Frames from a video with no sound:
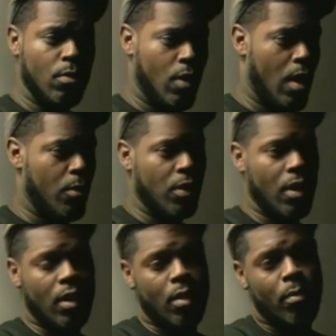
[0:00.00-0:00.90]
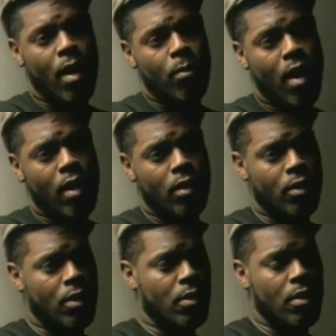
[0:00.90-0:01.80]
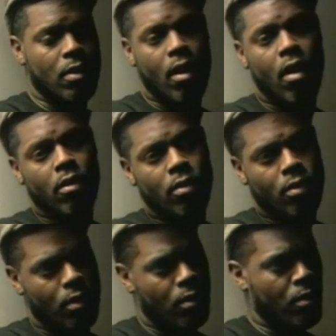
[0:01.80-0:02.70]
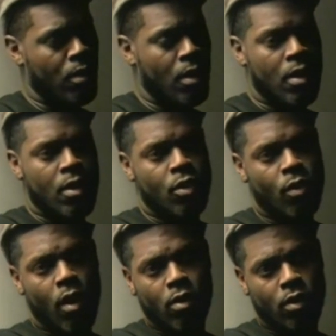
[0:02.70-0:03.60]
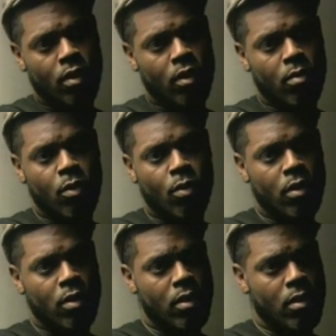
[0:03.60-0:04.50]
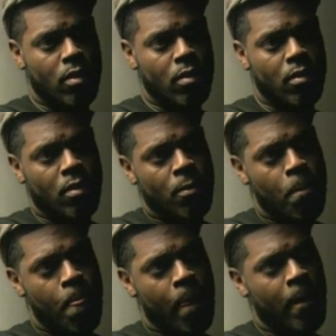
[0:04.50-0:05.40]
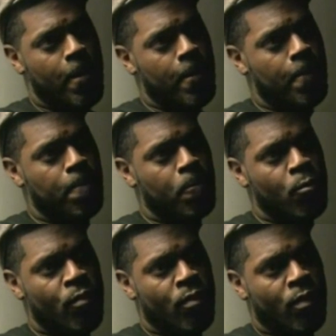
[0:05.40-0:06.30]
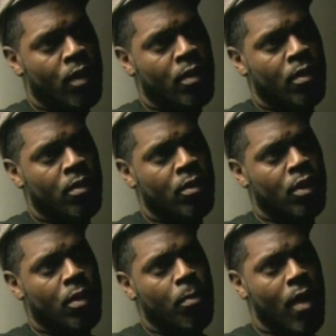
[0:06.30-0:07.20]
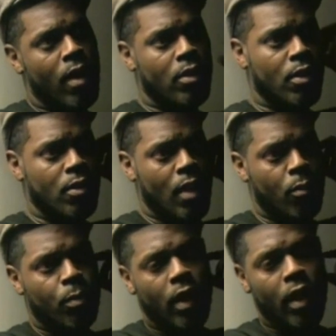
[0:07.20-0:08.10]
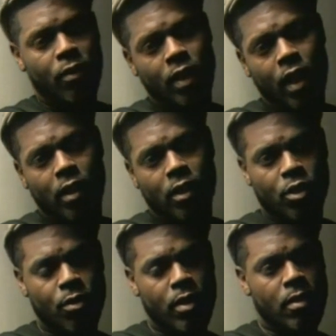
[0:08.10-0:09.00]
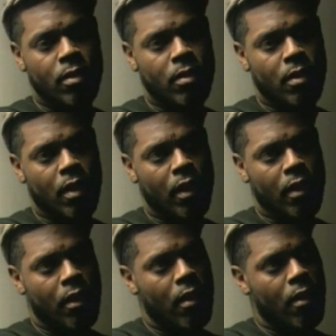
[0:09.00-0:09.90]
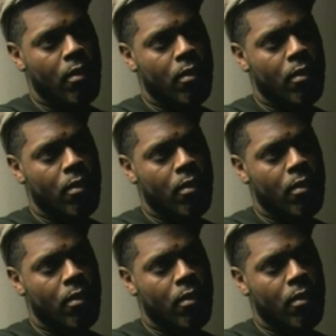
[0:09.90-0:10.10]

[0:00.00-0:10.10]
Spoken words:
what I was thinking about politics and guns and drugs in the community, and just the politics that we play every day in the street. And